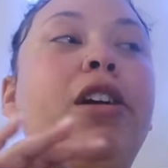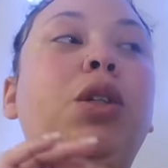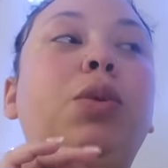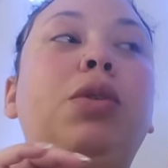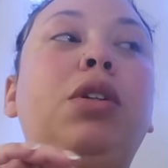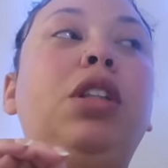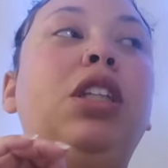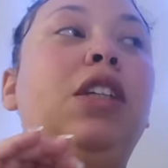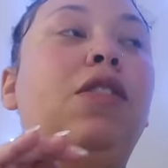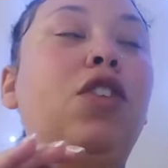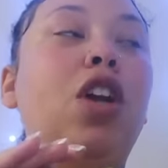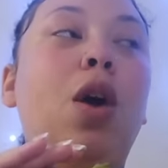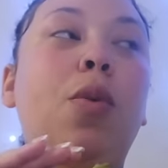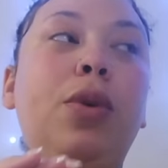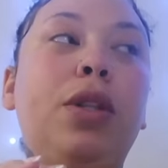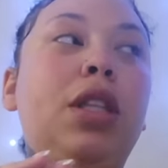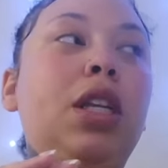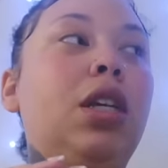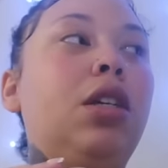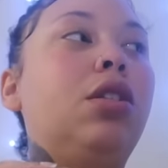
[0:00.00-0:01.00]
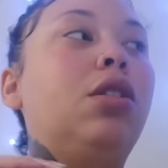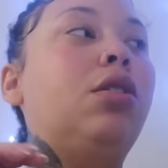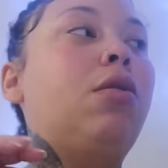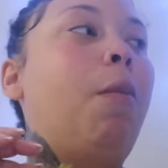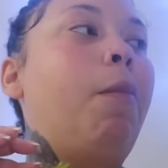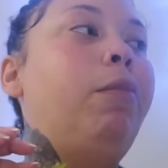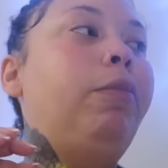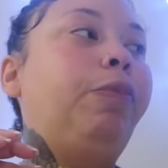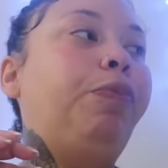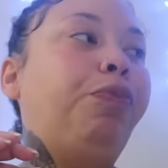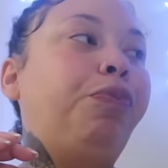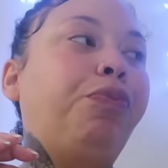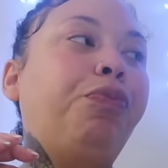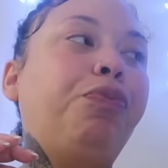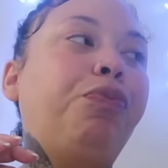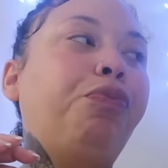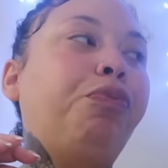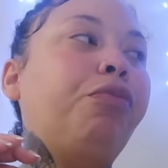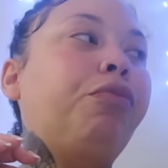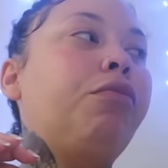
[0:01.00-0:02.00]
just want to leave y'all with this.
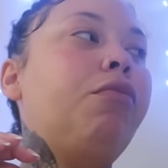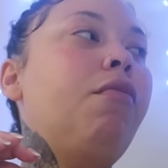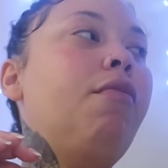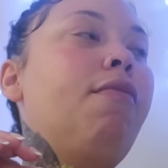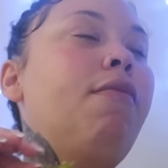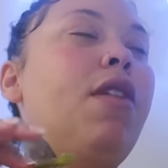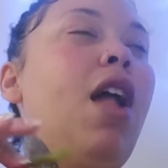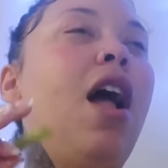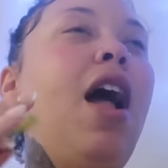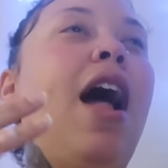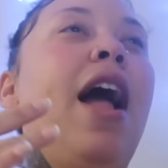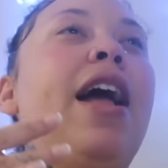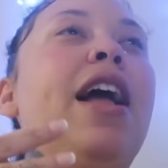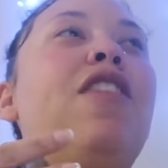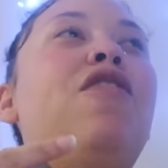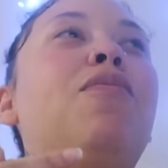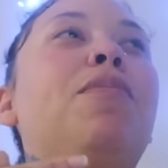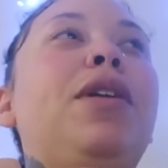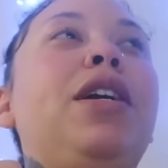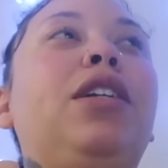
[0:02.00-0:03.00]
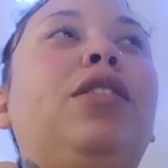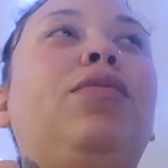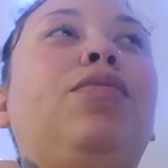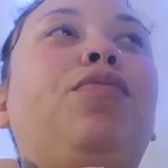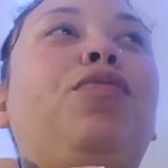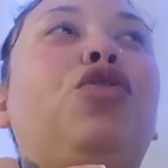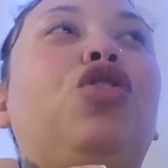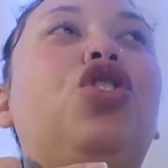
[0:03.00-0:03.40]
I have been